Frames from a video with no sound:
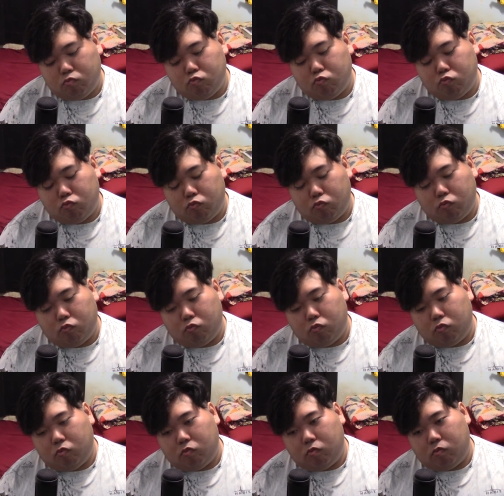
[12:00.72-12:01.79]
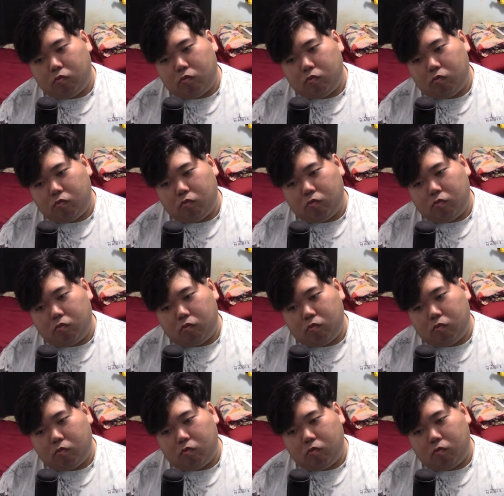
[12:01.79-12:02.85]

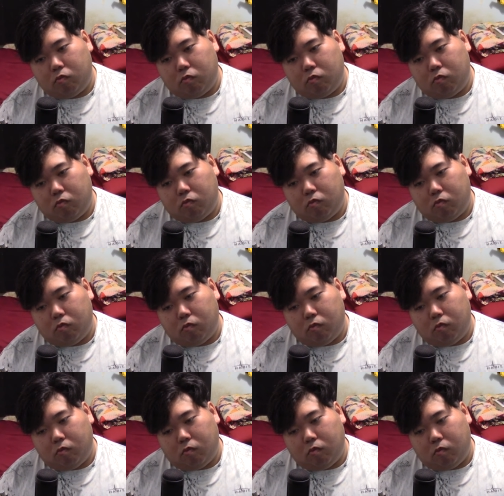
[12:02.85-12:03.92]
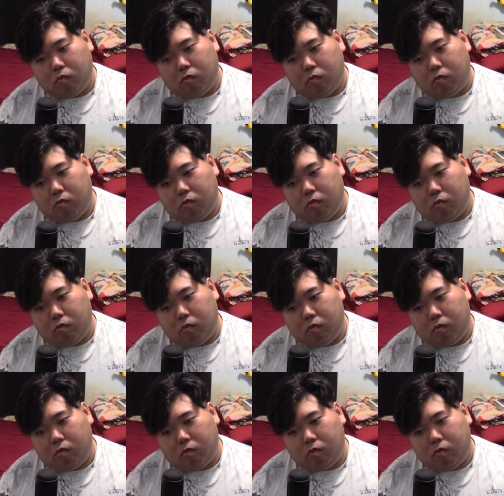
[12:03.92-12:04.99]

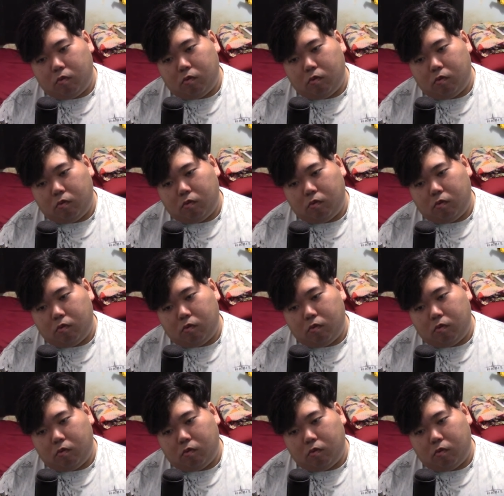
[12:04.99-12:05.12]
(no one is talking)